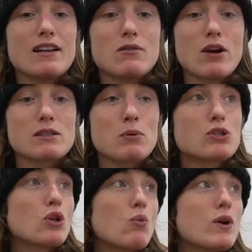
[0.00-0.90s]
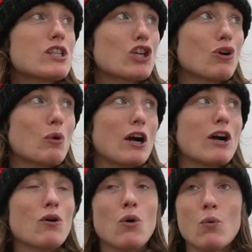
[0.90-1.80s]
As opposed to the winter
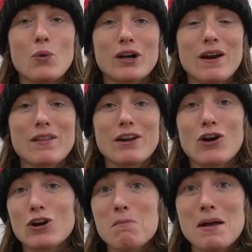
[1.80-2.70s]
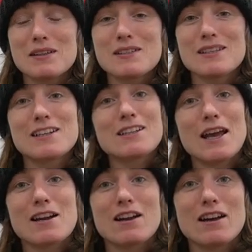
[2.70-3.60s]
where we're kind of like hermits in
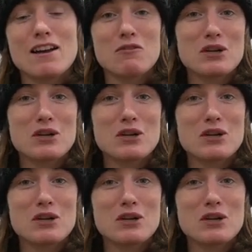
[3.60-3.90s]
Canada.